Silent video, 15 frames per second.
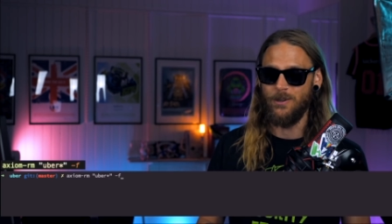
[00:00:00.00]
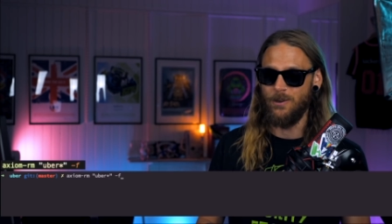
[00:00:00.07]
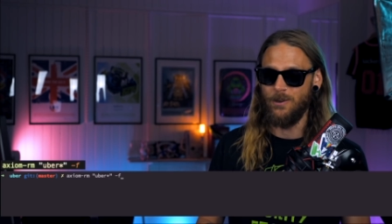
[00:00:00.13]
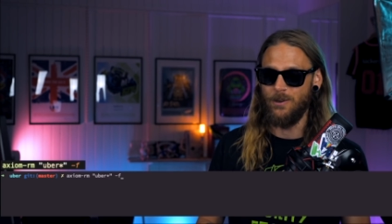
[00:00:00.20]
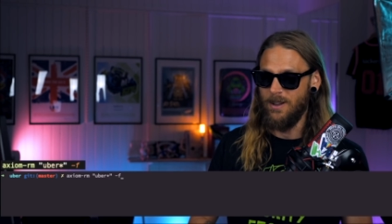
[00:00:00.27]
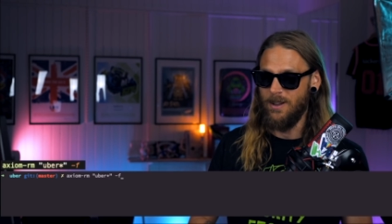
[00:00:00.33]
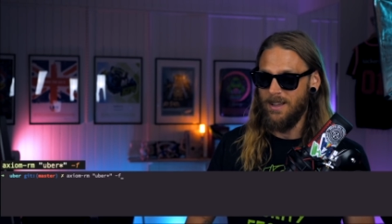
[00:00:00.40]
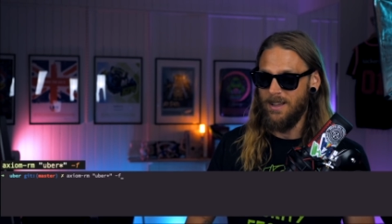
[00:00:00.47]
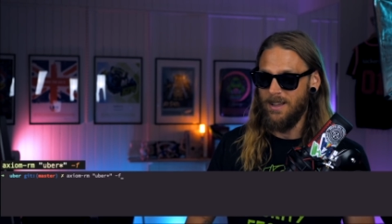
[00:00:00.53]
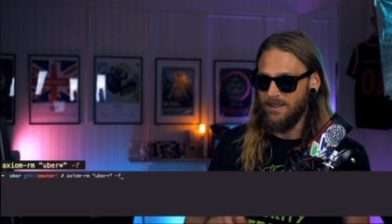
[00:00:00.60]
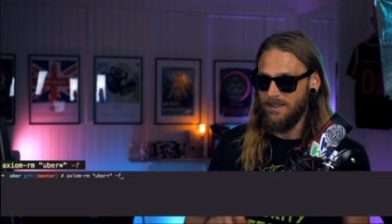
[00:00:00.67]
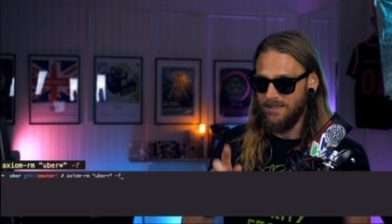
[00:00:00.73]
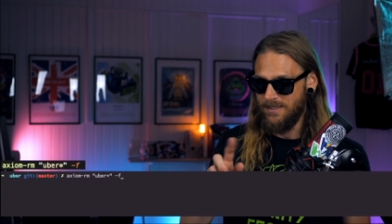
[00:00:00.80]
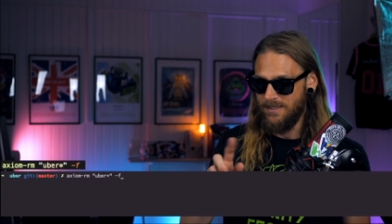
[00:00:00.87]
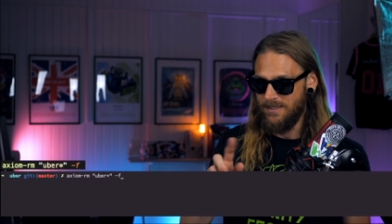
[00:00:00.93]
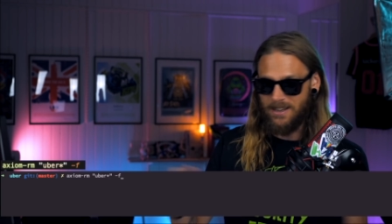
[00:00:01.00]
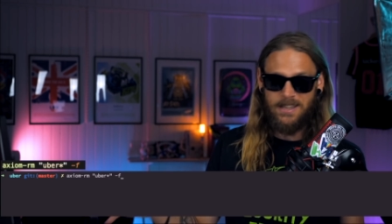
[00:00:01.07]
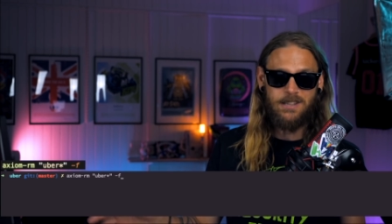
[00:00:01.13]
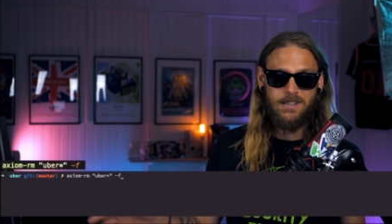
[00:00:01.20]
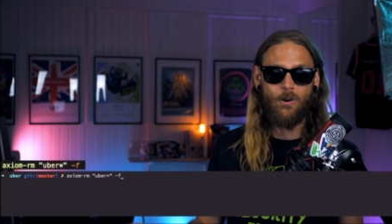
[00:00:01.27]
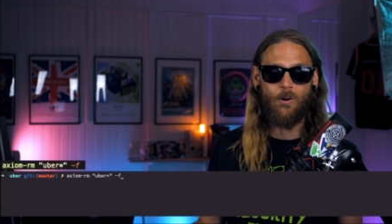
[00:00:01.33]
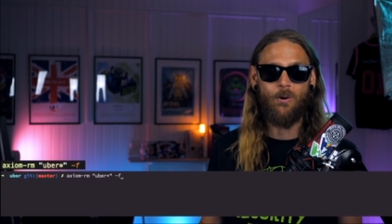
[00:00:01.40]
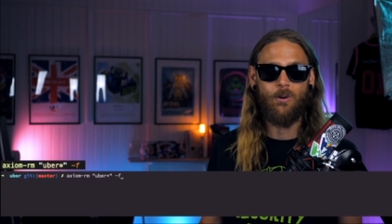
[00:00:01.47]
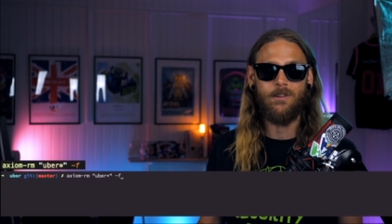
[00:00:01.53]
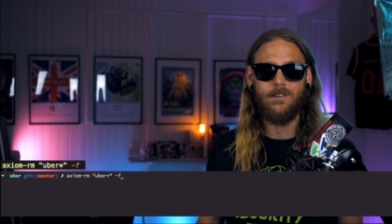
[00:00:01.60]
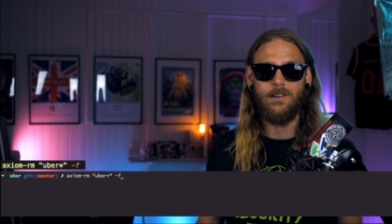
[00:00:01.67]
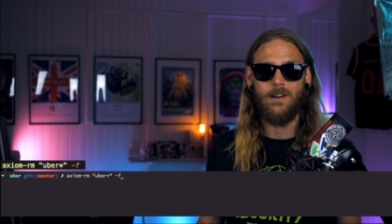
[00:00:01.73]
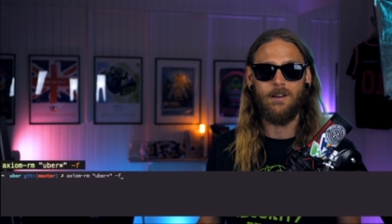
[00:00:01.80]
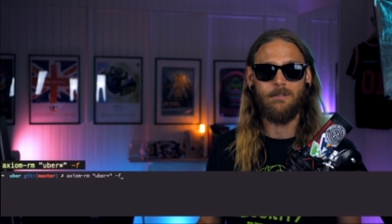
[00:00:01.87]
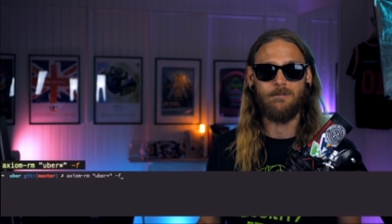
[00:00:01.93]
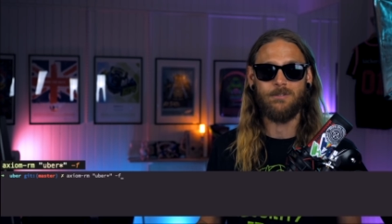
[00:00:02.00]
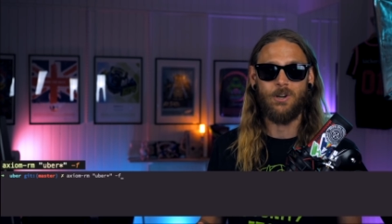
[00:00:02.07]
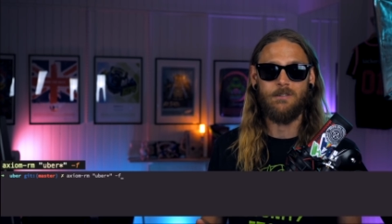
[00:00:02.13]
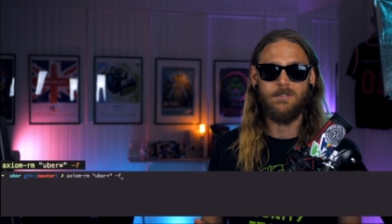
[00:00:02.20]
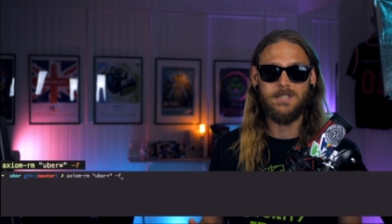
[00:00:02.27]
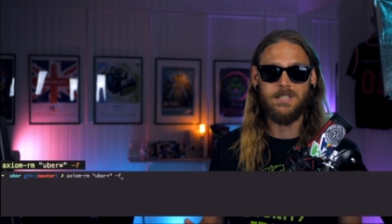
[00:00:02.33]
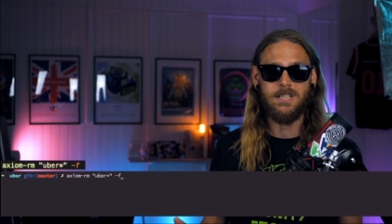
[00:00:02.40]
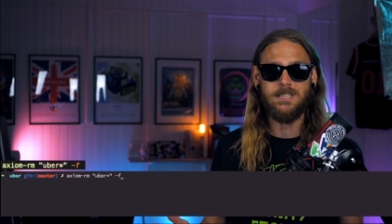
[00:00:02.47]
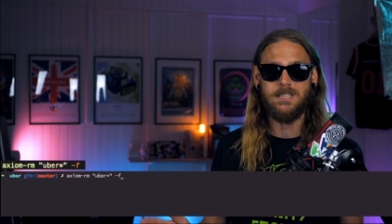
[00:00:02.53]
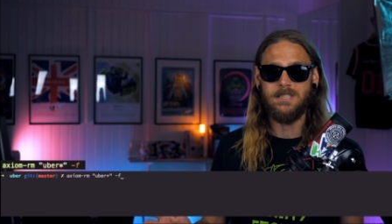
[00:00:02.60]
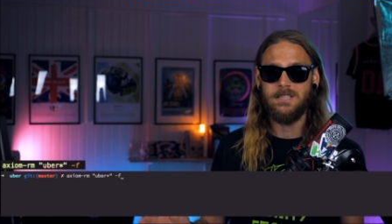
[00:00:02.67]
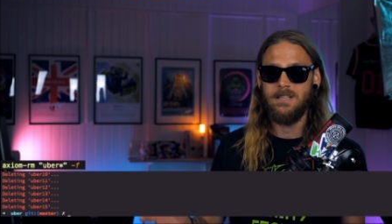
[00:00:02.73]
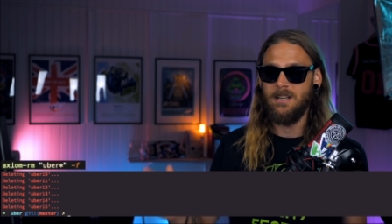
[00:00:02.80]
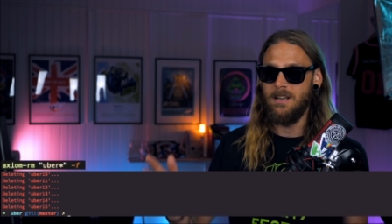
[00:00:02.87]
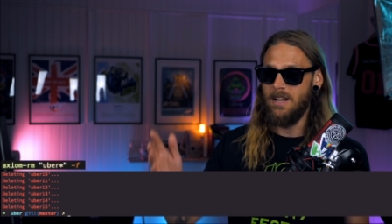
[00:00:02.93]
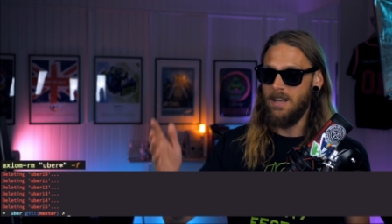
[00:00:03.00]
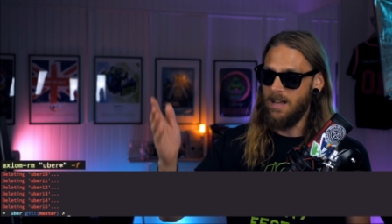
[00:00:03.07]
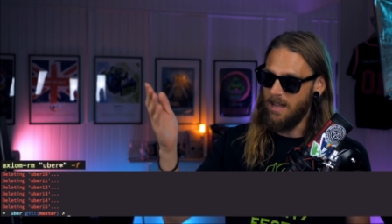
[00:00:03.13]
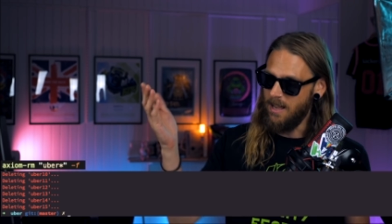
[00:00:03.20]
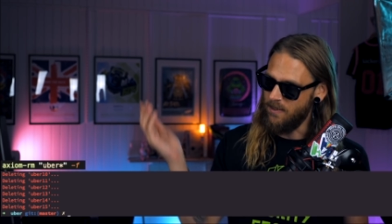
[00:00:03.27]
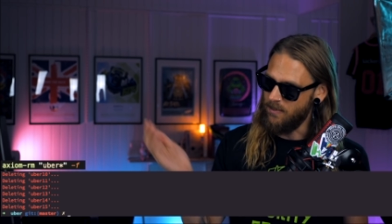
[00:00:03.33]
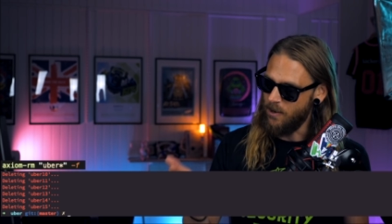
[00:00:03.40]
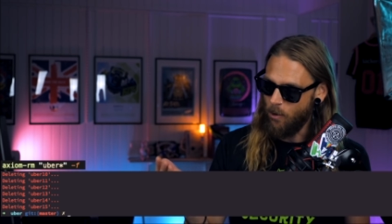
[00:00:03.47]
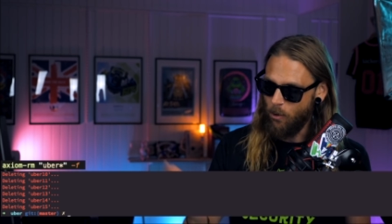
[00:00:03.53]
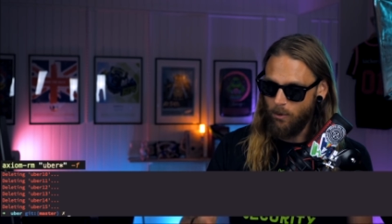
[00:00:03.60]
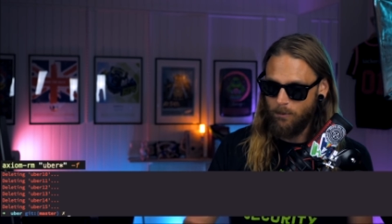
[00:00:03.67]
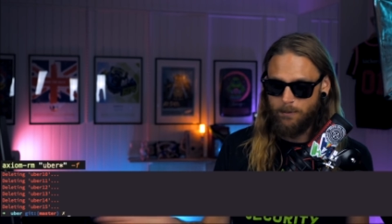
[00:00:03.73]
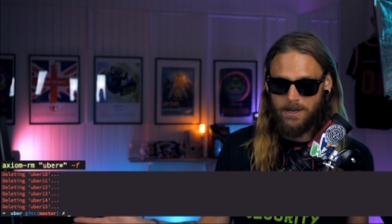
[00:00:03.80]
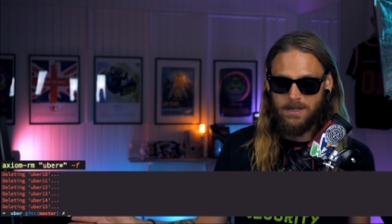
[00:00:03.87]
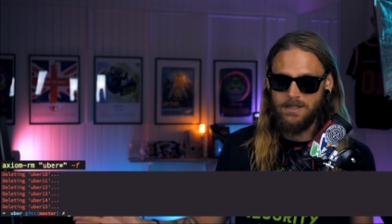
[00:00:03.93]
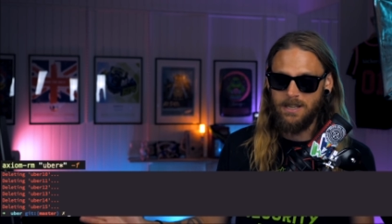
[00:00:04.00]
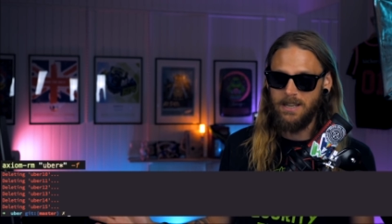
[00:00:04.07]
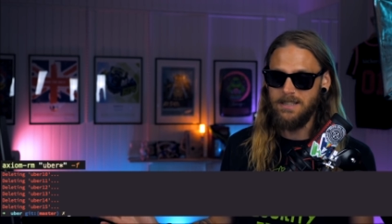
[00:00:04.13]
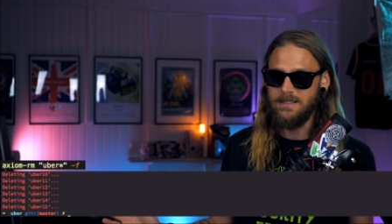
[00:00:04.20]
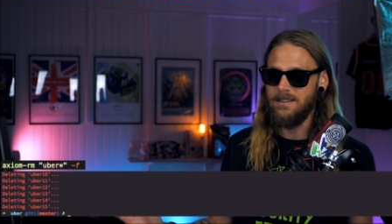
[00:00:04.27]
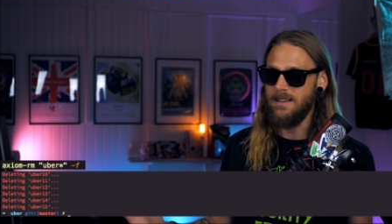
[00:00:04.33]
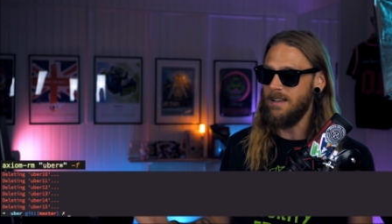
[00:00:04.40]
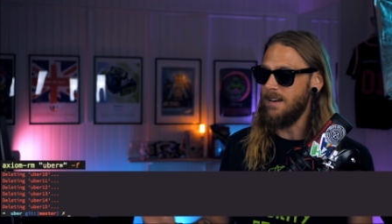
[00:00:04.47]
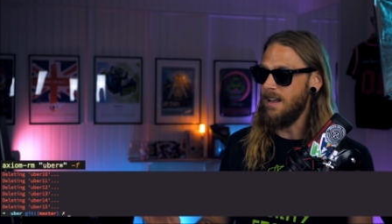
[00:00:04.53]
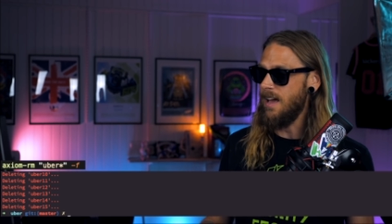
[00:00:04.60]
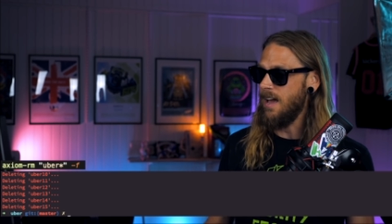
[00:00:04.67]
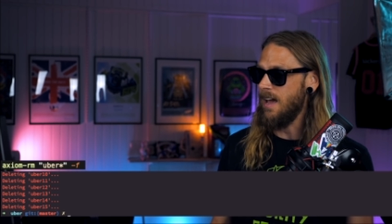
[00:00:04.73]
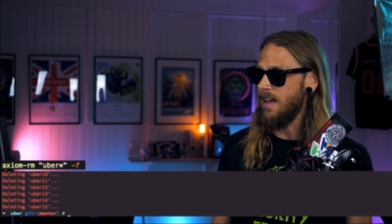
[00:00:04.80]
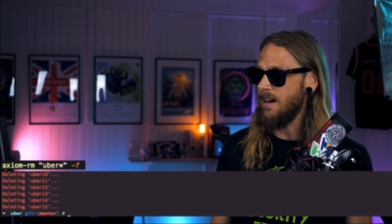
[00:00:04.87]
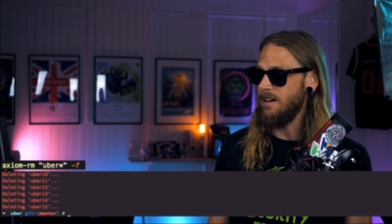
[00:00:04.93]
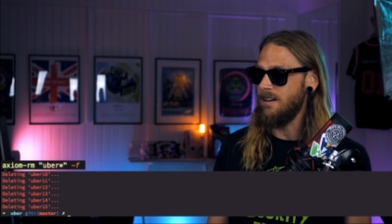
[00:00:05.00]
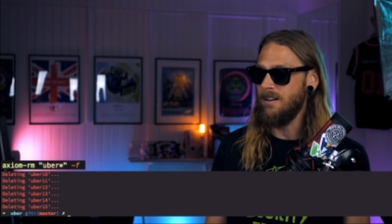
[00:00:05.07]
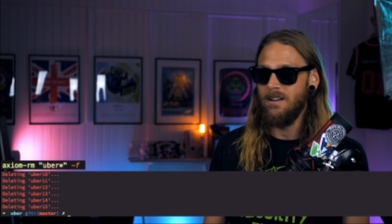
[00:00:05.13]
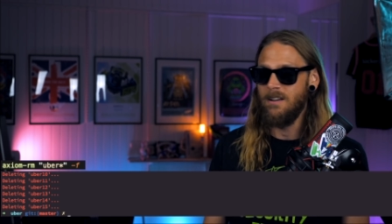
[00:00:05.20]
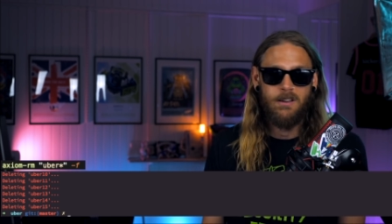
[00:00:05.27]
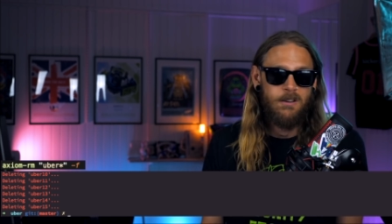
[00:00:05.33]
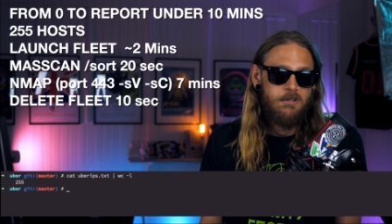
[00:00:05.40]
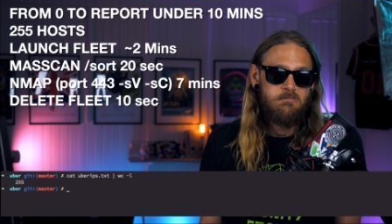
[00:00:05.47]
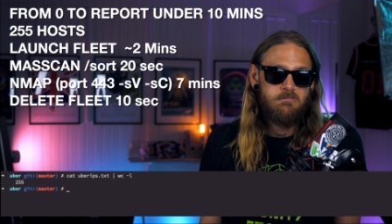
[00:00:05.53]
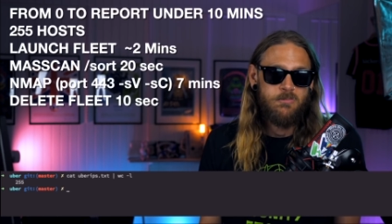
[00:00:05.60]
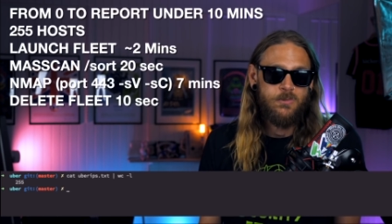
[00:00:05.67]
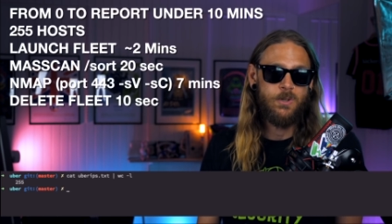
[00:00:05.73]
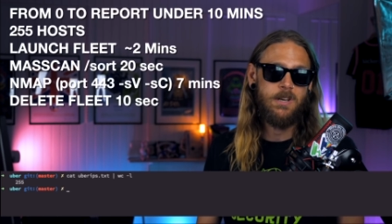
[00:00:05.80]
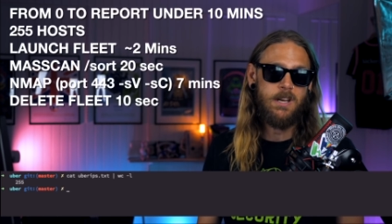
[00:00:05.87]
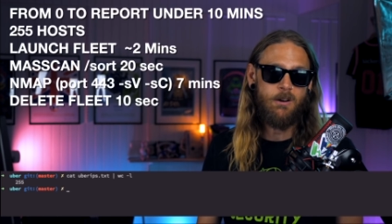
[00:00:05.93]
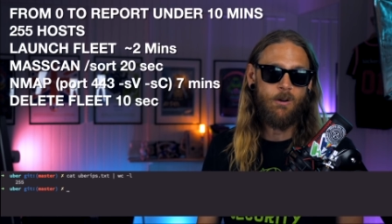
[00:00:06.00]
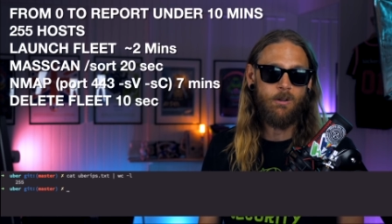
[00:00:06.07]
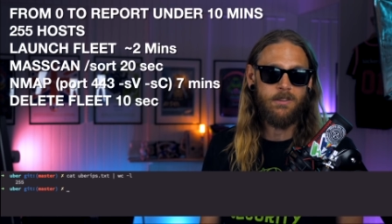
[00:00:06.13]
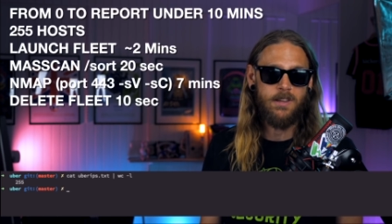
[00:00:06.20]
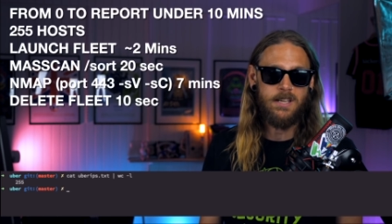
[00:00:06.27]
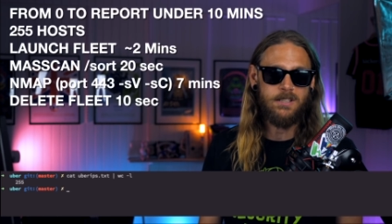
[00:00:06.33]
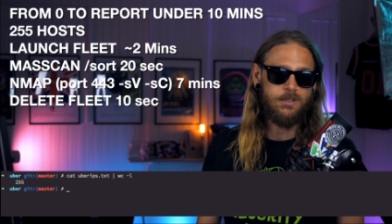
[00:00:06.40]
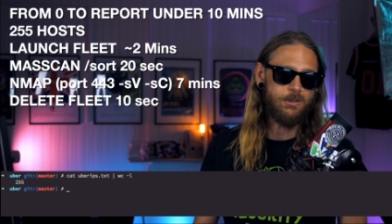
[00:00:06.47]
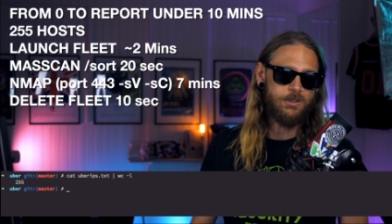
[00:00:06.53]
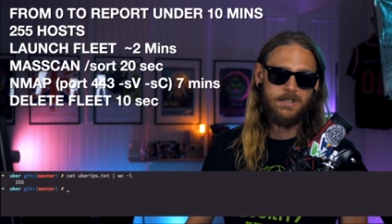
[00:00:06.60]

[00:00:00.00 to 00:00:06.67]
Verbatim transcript: to delete all the um, services, and they're all being deleted, and you did all this, you